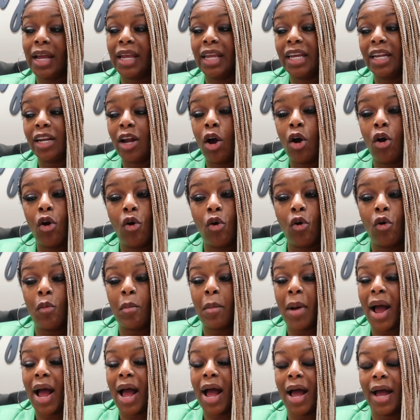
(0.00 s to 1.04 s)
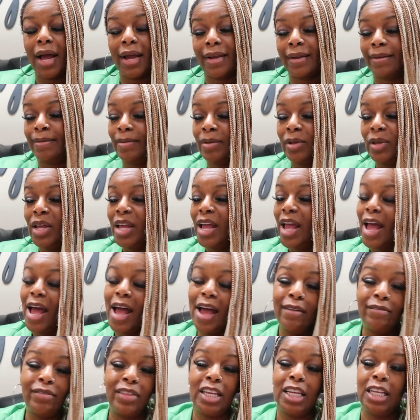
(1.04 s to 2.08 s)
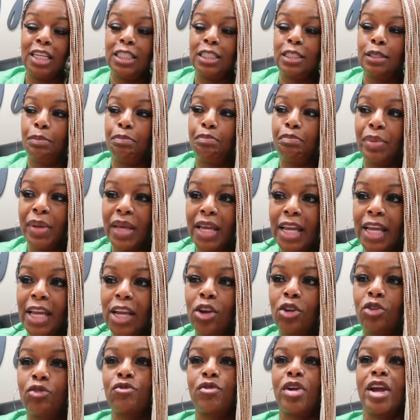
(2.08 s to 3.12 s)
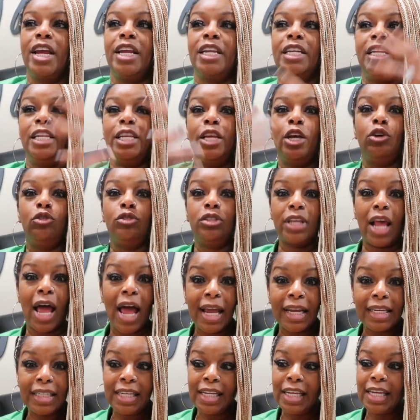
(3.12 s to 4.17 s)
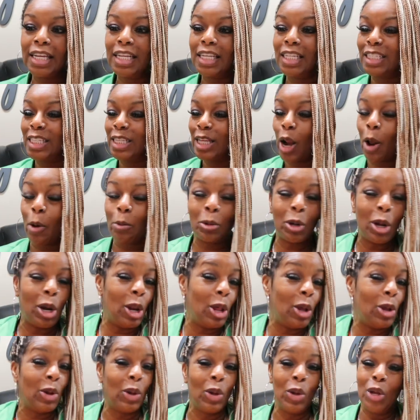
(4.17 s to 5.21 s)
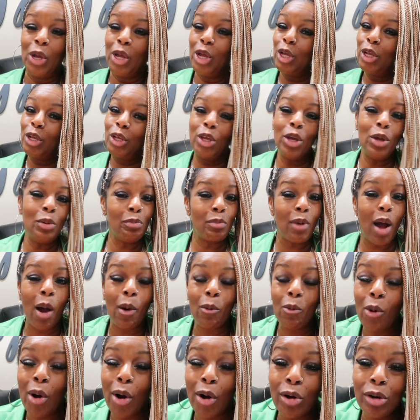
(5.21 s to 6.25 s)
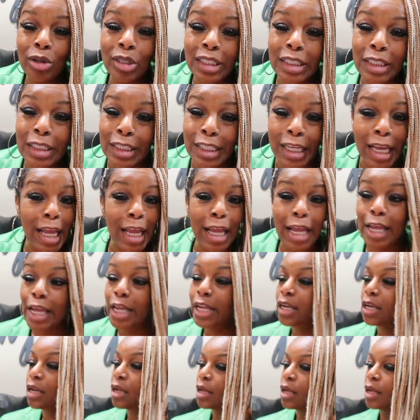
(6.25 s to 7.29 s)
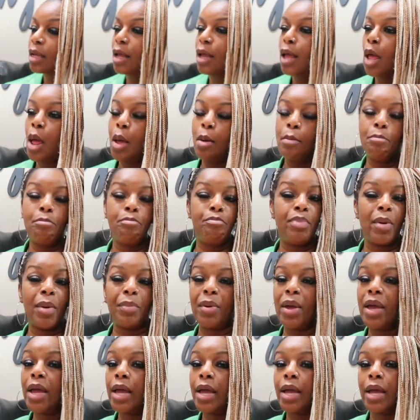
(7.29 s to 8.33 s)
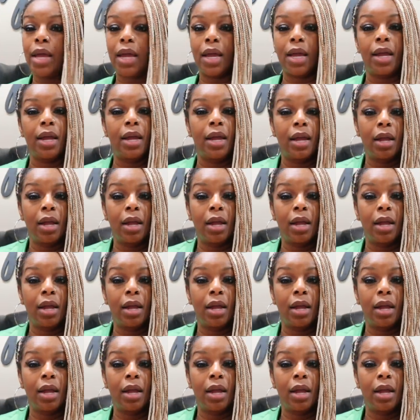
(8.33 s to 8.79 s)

I get home, I have these big, grandiose ideas that I'm going to get my work did. Baby.